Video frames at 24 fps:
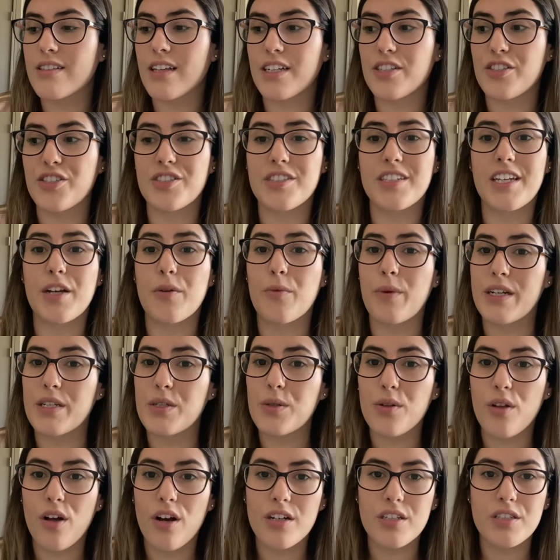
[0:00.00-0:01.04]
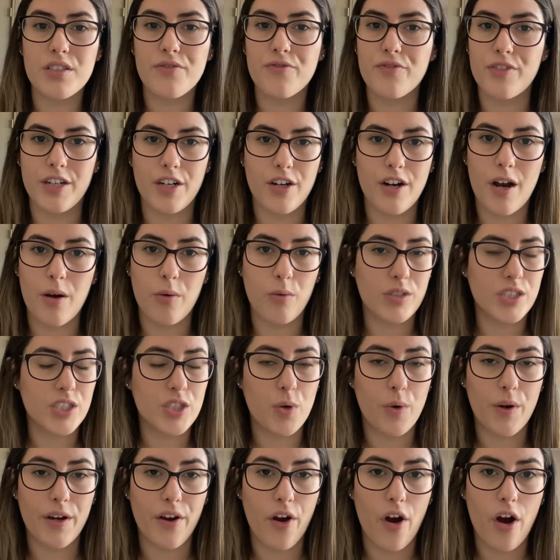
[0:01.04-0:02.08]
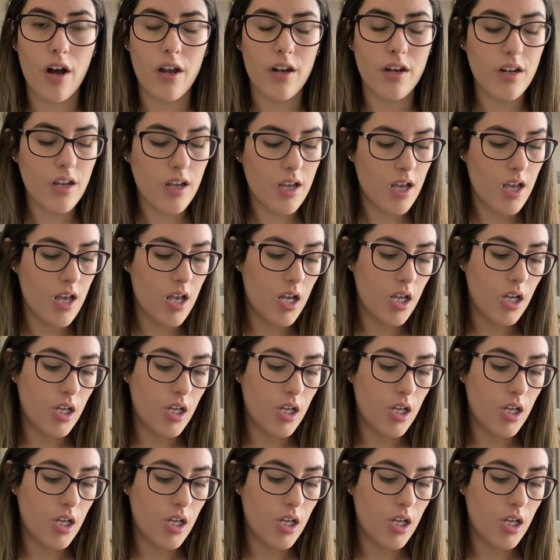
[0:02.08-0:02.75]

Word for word: I just take way too long to figure out what's going on.